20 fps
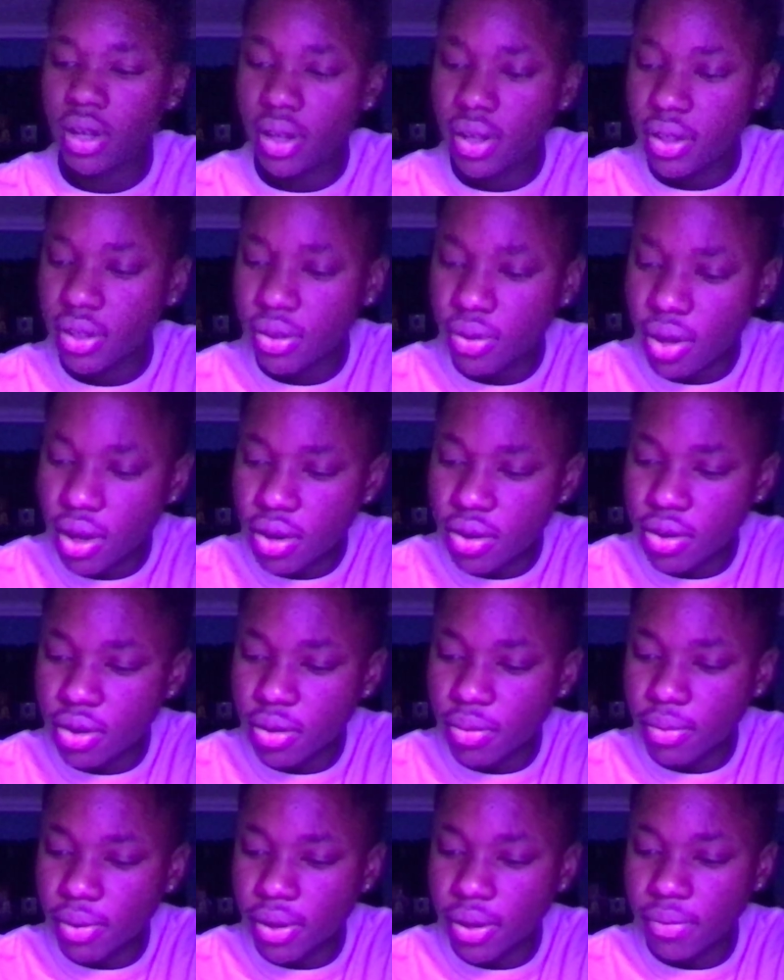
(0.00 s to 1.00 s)
So I don't know,
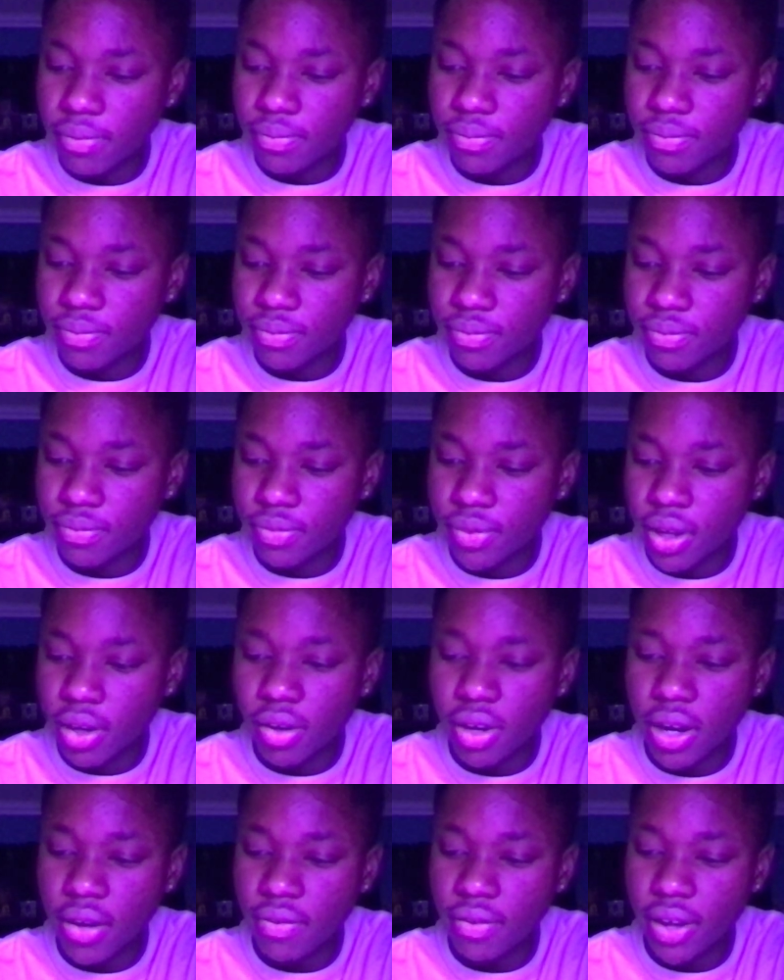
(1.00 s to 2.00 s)
man. I don't
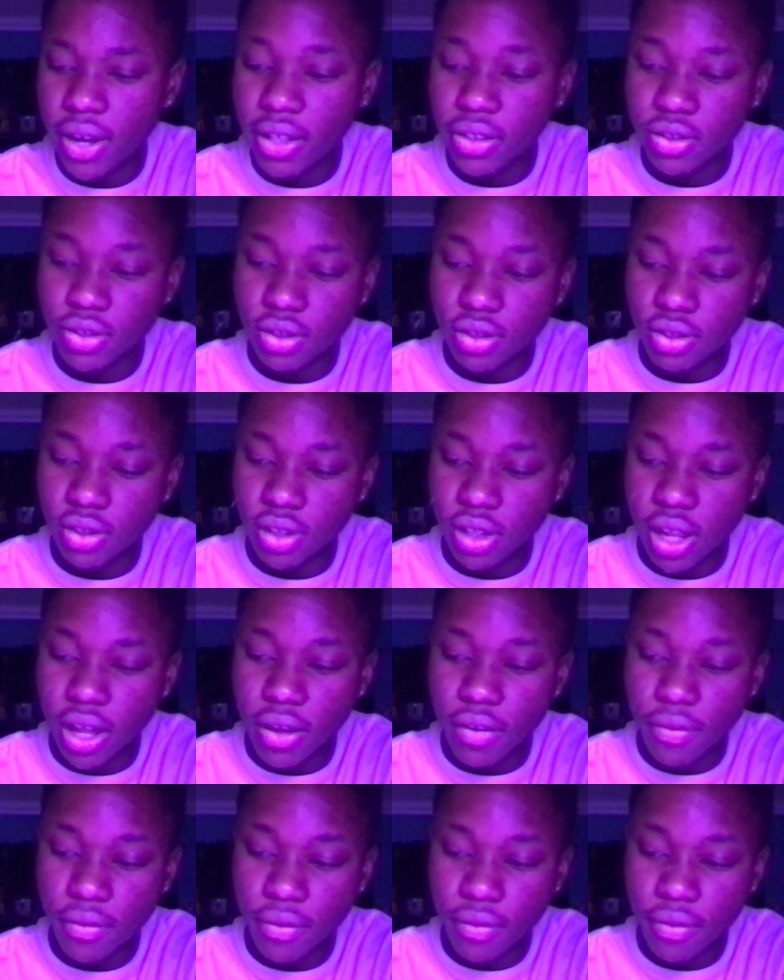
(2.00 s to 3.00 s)
have the answers to
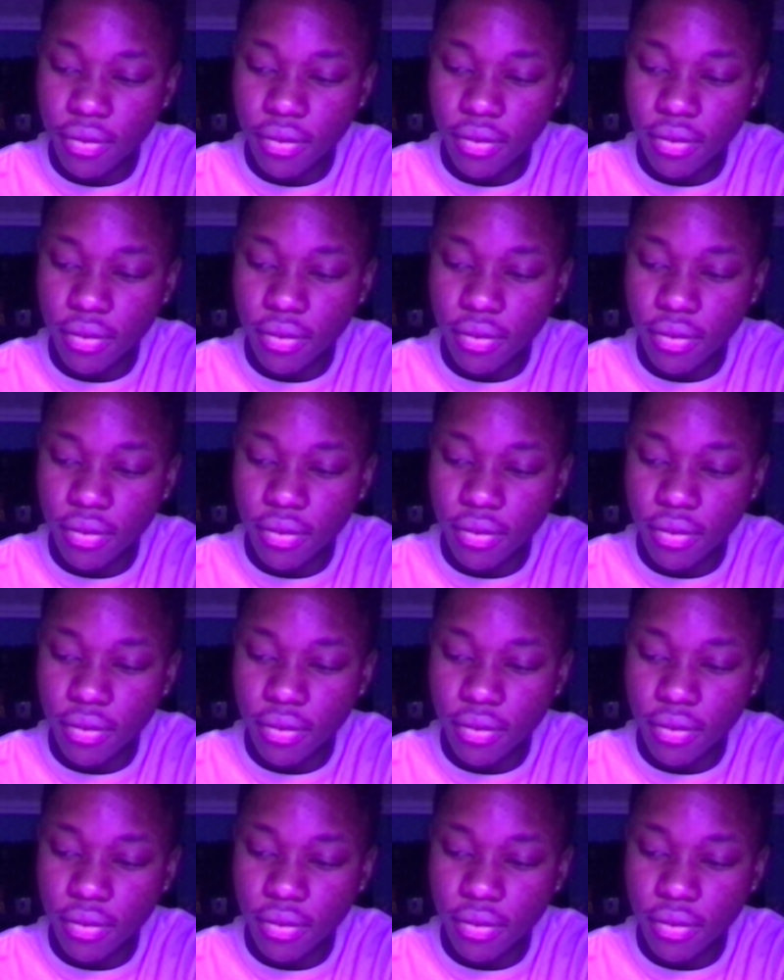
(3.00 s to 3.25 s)
life.